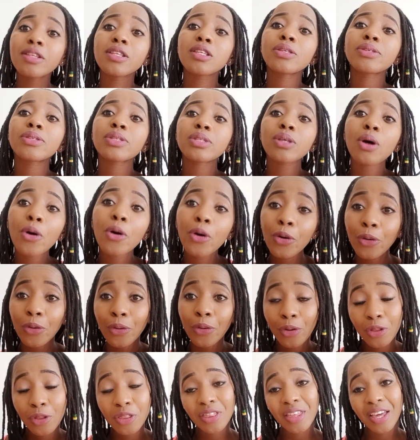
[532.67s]

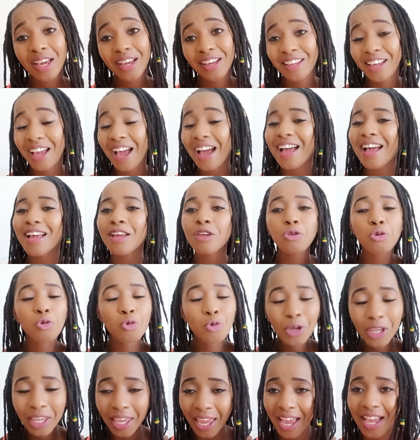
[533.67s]
so that
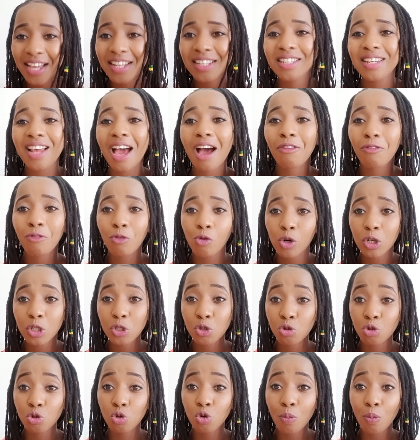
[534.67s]
you can't afford
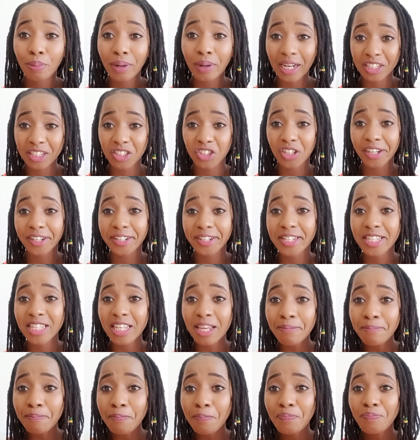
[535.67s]
to do plagiarism.